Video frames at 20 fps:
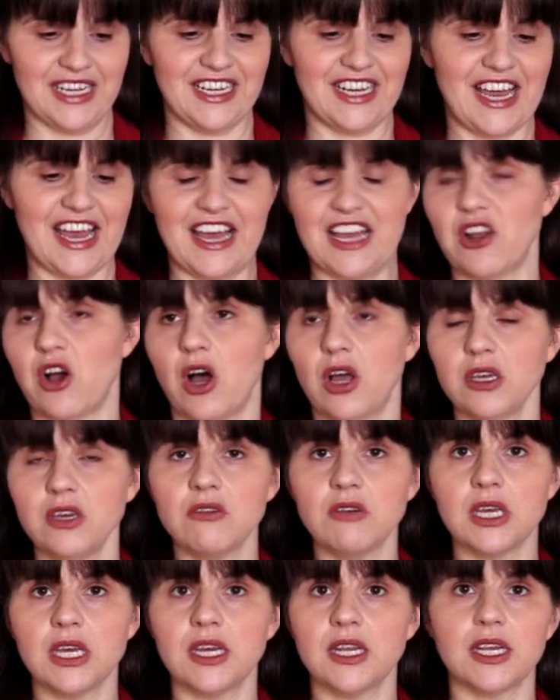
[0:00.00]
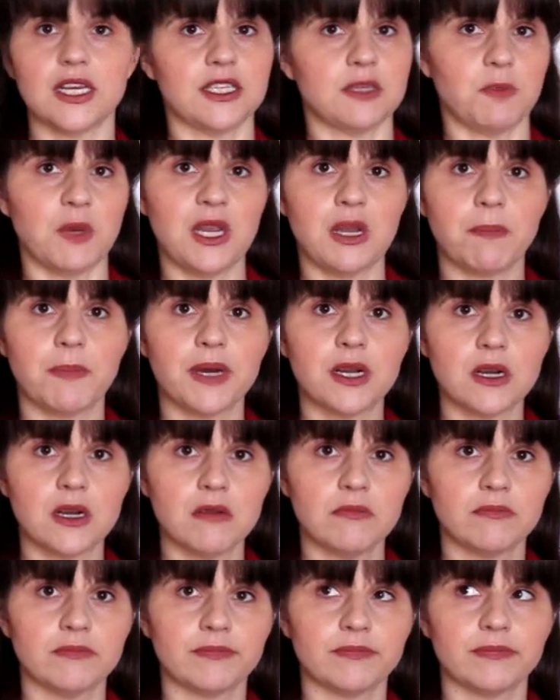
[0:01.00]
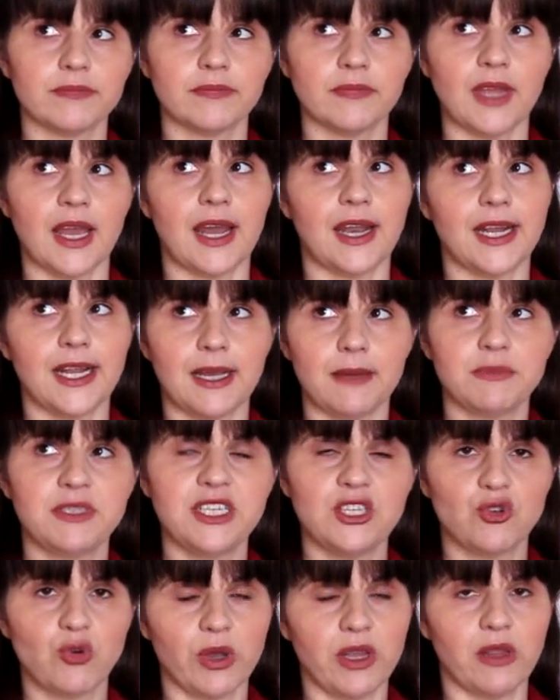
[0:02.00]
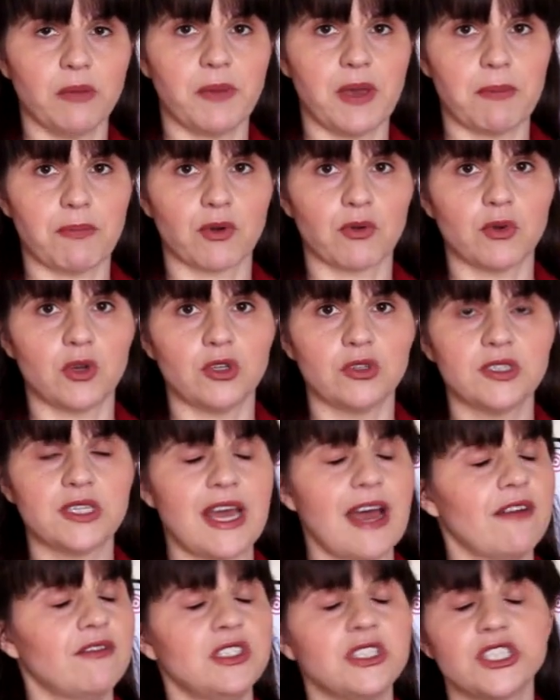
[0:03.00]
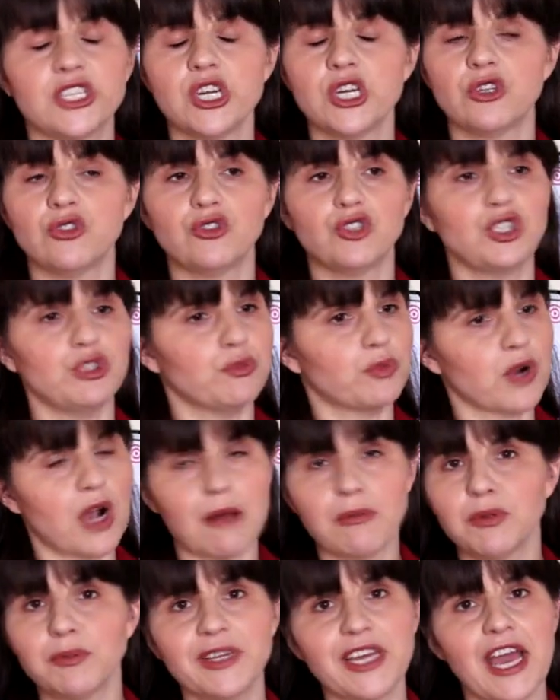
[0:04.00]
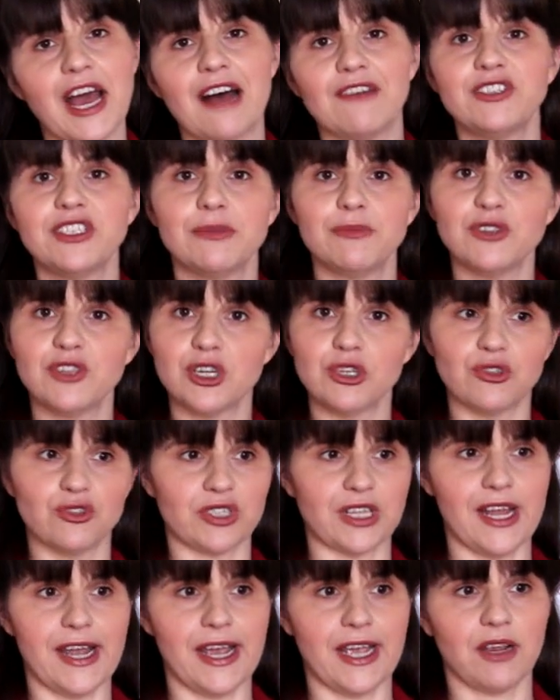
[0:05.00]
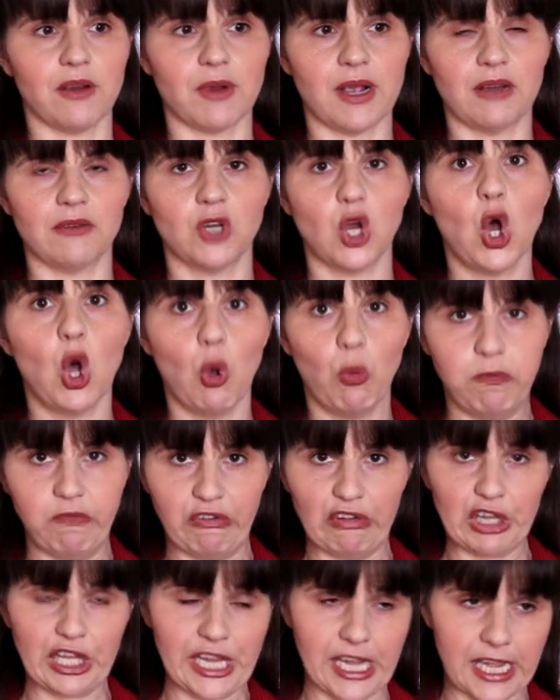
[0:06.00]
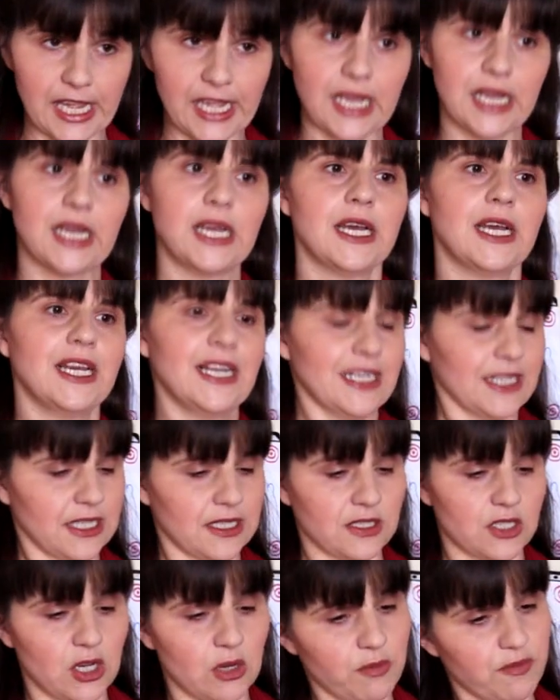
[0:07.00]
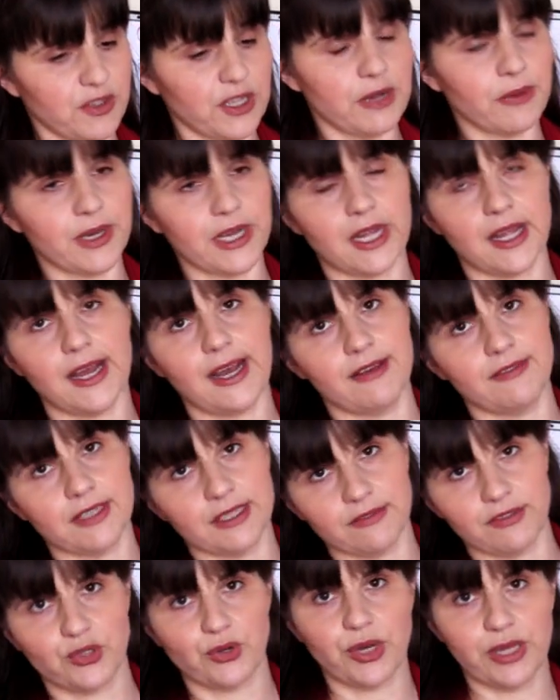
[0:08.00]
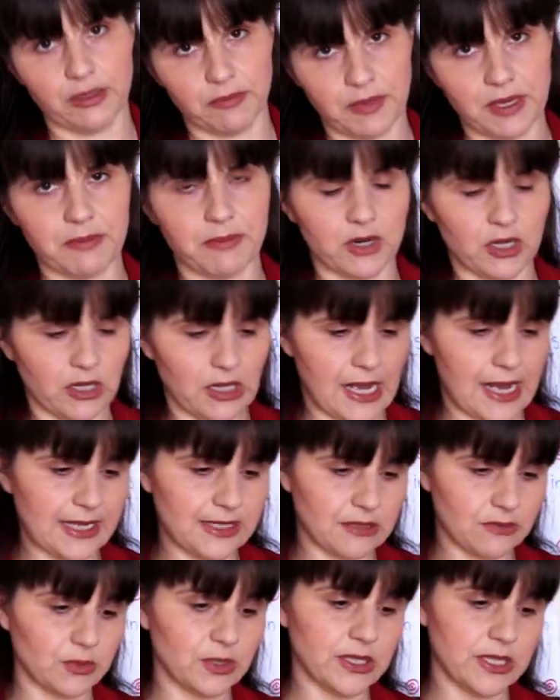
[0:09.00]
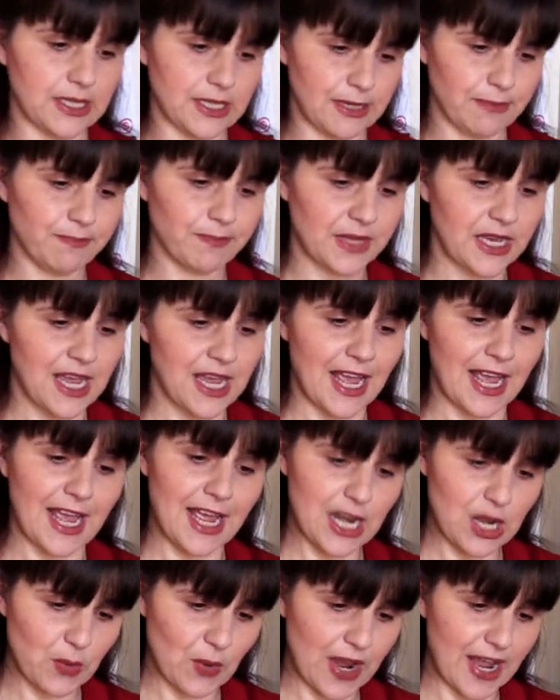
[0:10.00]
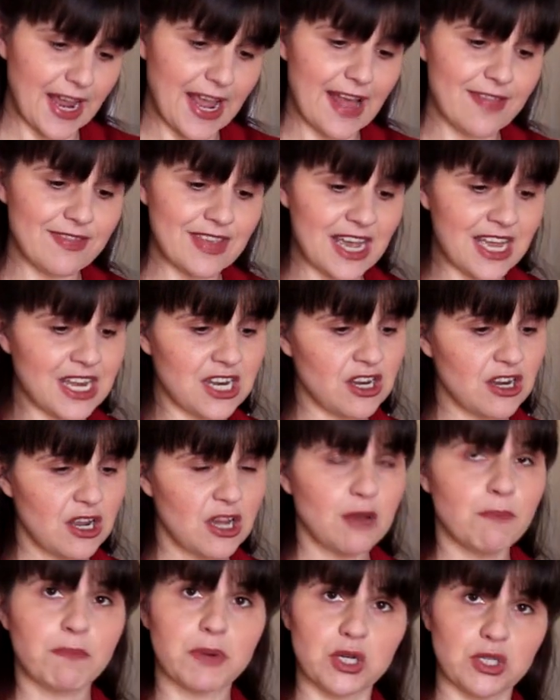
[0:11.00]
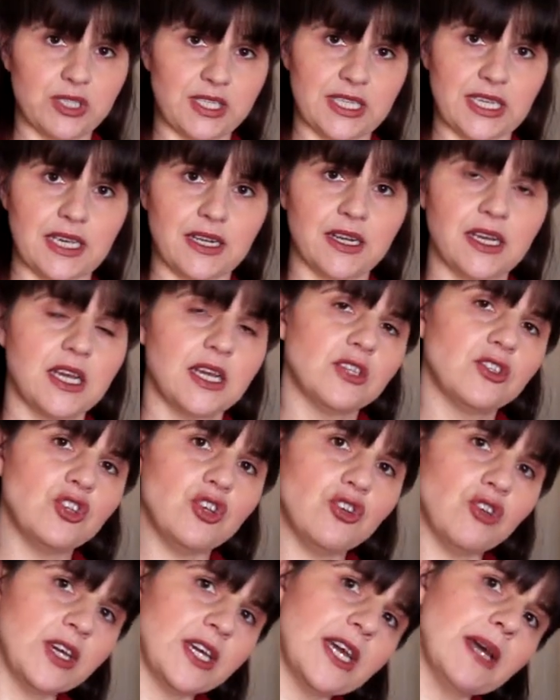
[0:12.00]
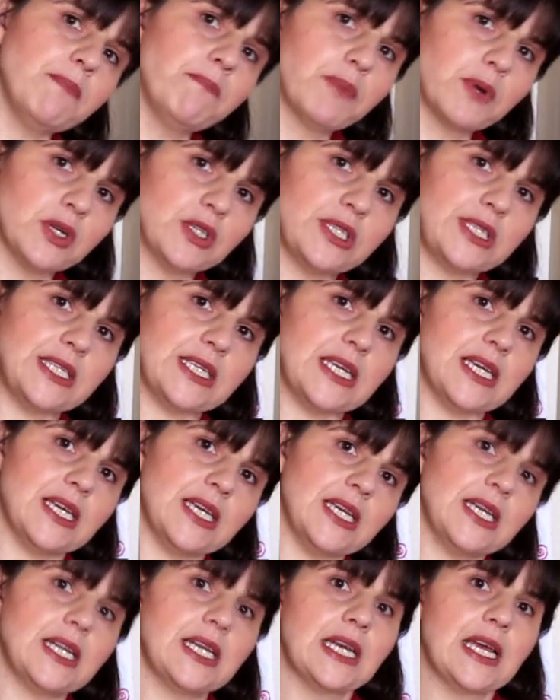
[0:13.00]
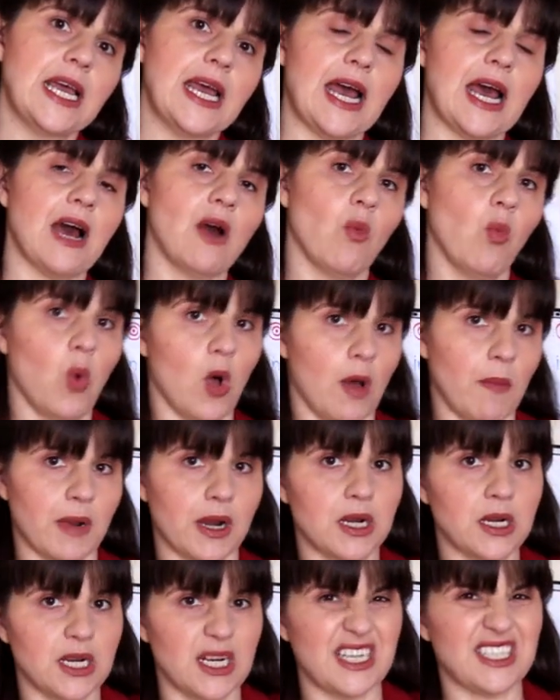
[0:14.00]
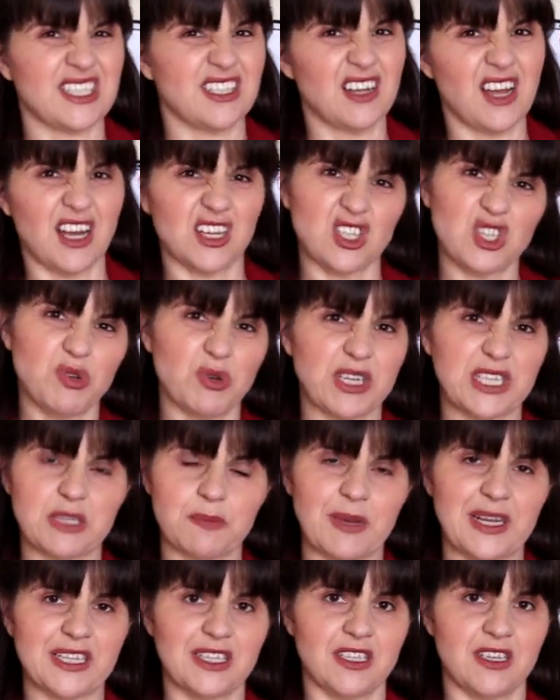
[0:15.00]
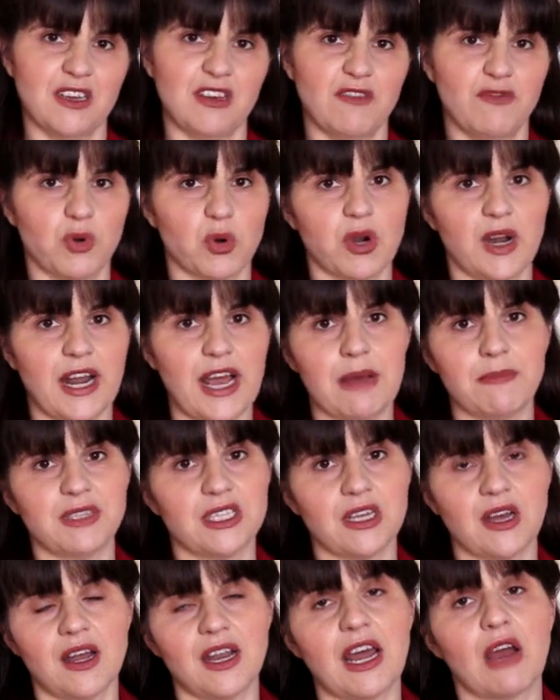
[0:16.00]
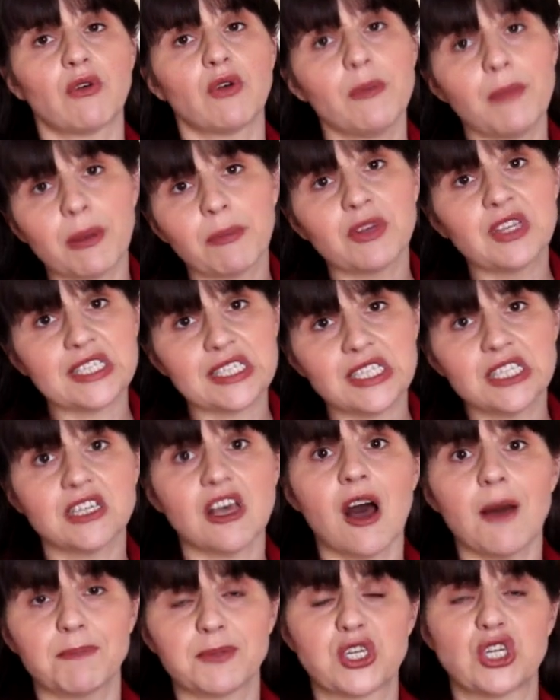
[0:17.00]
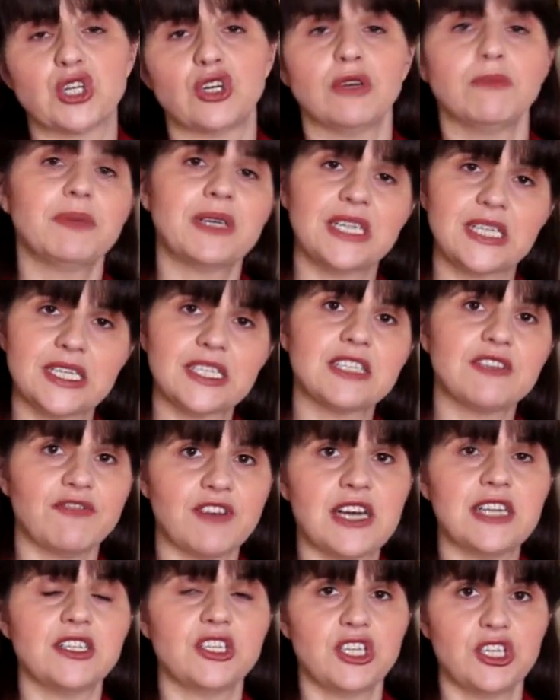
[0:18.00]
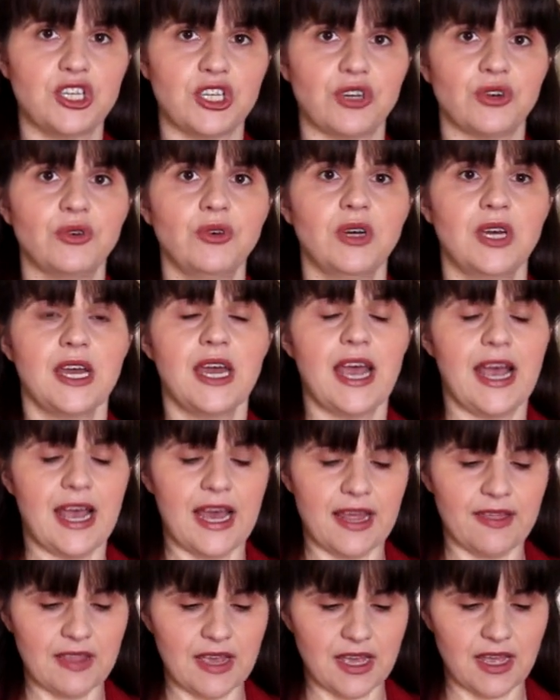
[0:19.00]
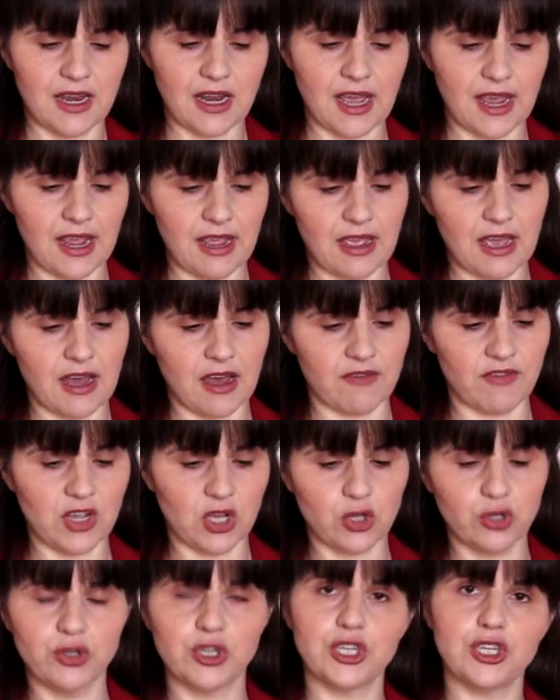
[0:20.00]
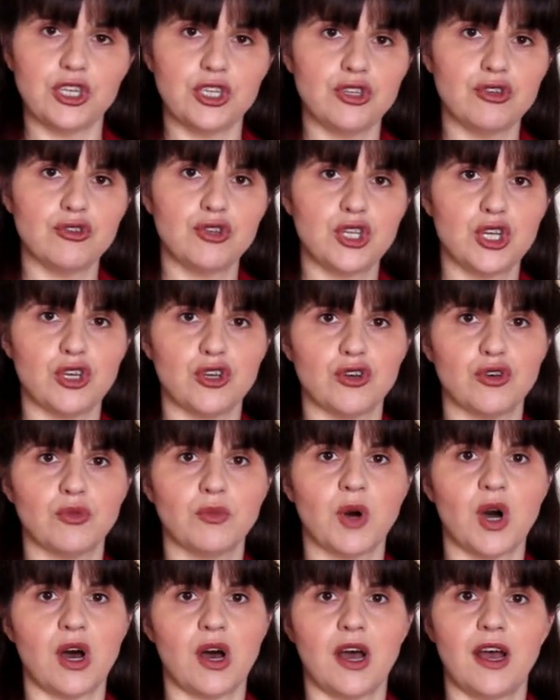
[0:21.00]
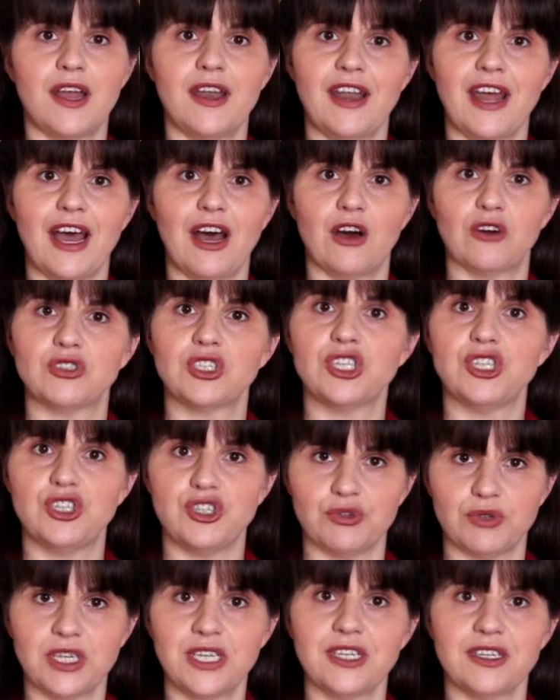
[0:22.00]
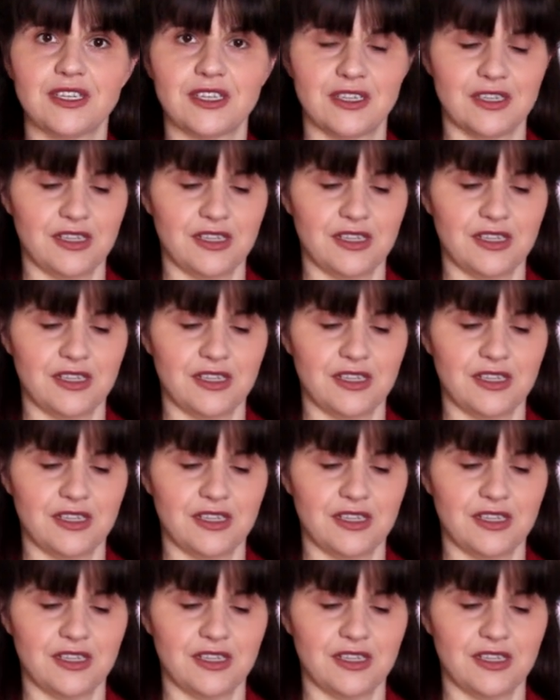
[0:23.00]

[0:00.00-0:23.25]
And all you need is peanut butter and an empty toilet paper rolls. Heavens knows you probably have some of those lying around, hopefully. Because hopefully we all have enough toilet paper to last. We'll see. Anyway, and then birdseed. So you can get birdseed at Walmart. It's not too expensive, or at Amazon. Now remember, this is optional, but it is fun to do. And then I have included a YouTube on how to do it.